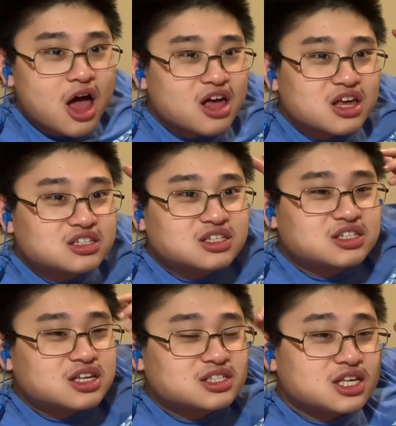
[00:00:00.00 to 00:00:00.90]

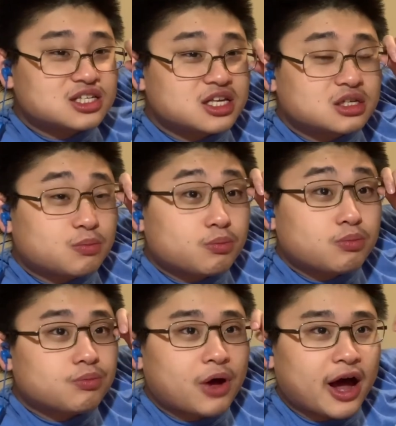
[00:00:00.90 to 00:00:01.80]
Is this his
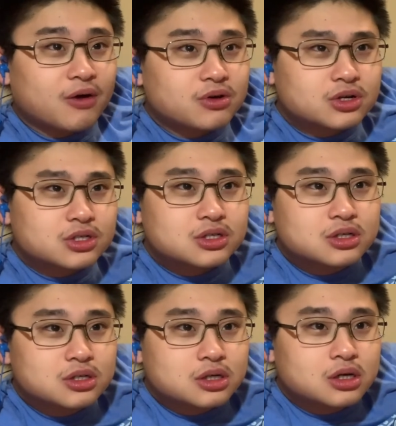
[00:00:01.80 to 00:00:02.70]
powers?
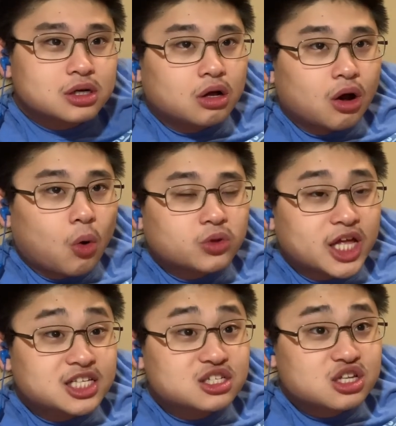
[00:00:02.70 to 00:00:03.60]
Oh,
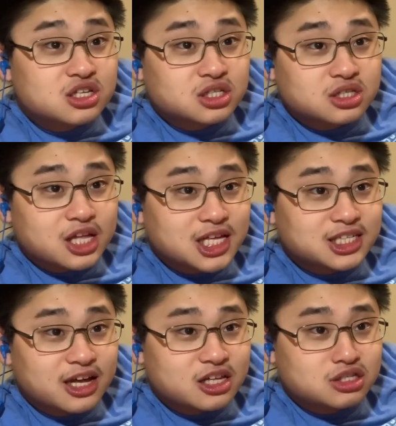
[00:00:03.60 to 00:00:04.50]
that's his. Is
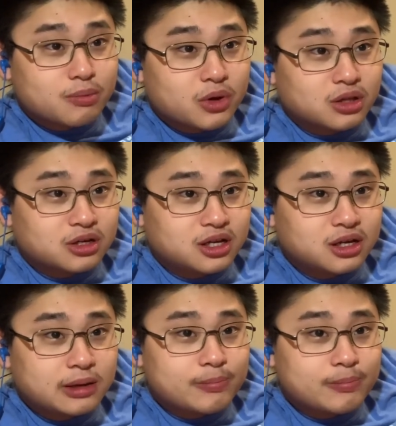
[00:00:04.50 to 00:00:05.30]
that his ability?